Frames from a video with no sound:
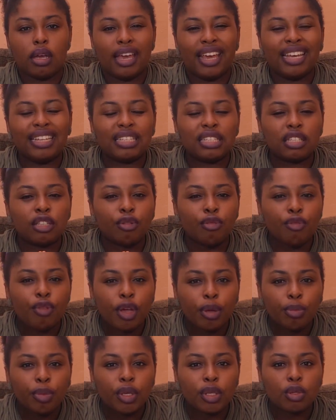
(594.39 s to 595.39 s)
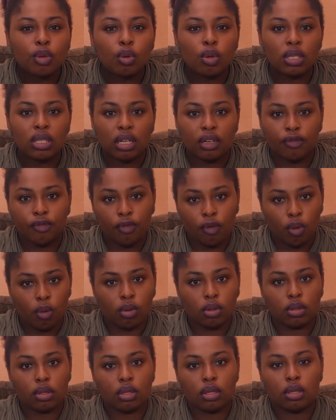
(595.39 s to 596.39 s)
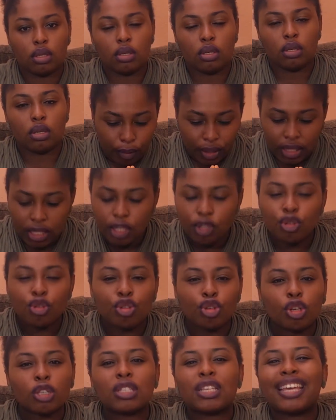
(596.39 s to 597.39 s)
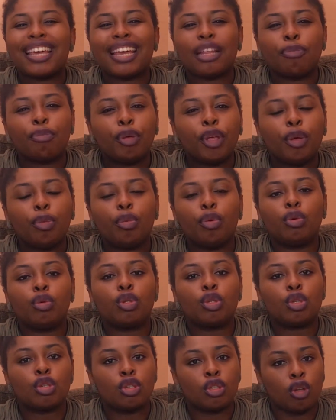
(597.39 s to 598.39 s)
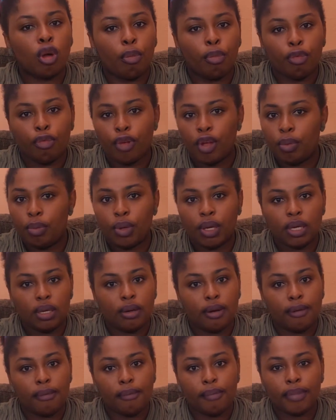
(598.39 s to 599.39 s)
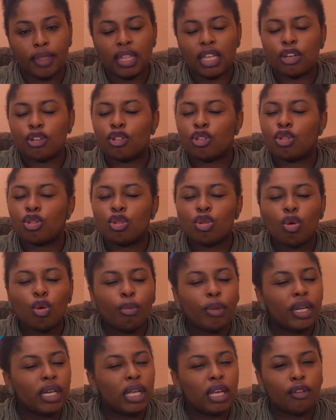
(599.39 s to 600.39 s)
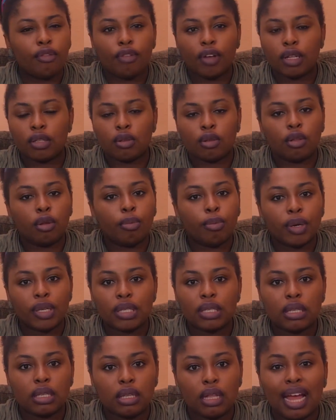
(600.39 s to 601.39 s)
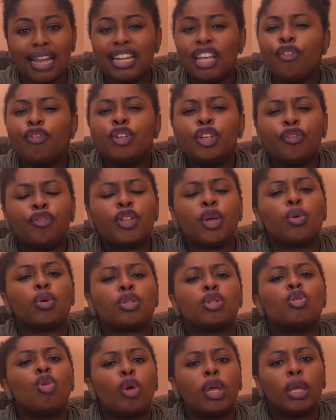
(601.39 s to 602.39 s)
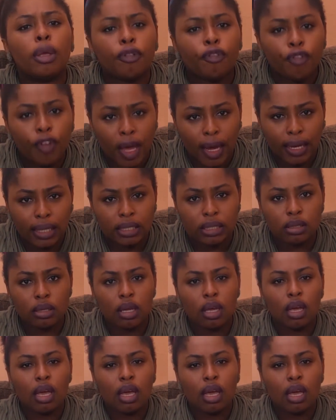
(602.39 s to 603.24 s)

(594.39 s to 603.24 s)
It is the rapist who is at fault. we need to just get people to stop raping. There's so many effects on a person, and even if there was no effect,